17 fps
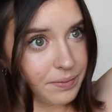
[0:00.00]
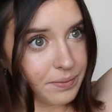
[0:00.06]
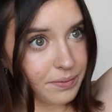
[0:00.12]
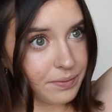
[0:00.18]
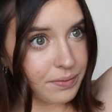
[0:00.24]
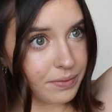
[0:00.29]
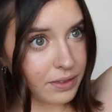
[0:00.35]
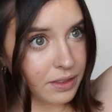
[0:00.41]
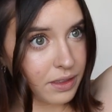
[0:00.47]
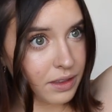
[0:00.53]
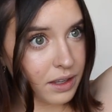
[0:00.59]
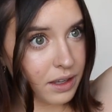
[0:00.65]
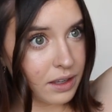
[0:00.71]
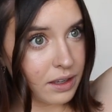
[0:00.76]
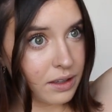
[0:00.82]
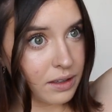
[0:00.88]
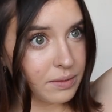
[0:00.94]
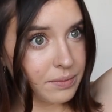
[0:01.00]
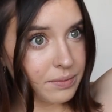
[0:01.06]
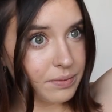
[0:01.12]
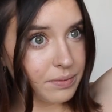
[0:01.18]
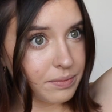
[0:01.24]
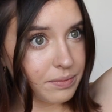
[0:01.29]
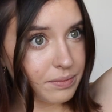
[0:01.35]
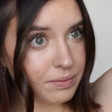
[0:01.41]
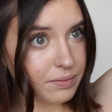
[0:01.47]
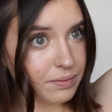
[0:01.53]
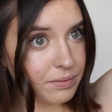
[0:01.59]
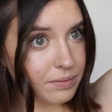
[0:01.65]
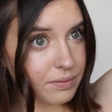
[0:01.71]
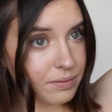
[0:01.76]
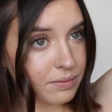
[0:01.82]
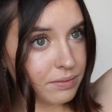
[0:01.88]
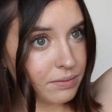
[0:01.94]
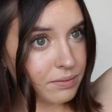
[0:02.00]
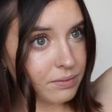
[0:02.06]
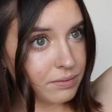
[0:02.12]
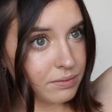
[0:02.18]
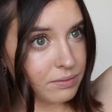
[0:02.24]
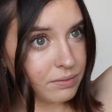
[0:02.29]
Nobody speaks.